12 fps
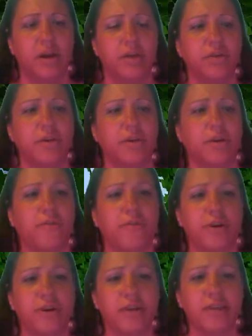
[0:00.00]
So your
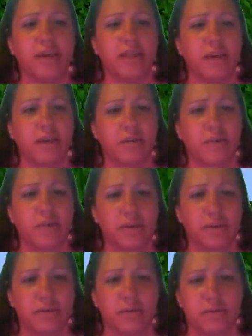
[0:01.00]
first thing that you need
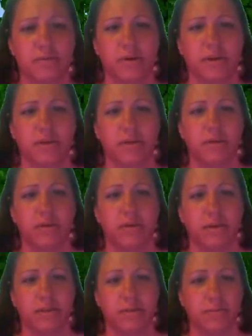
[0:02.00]
to do is go
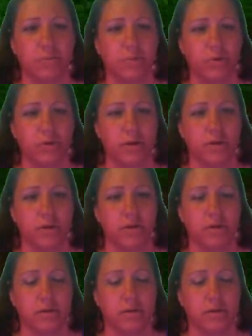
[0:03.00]
get some wood.